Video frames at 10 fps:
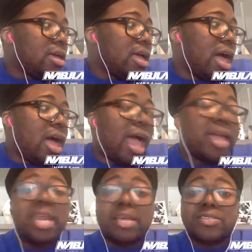I
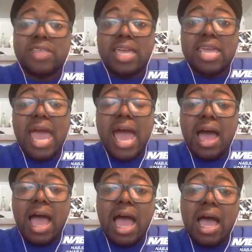can answer that.
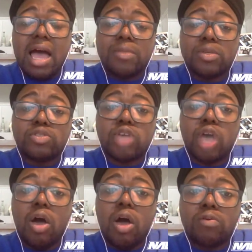Yeah.
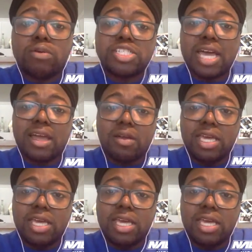Well, shout out
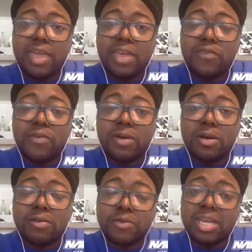Keith. Thank you
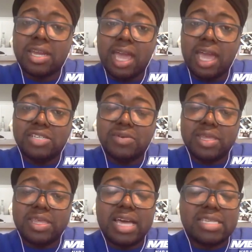for re-engaging
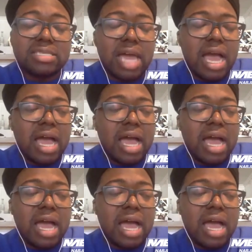with us.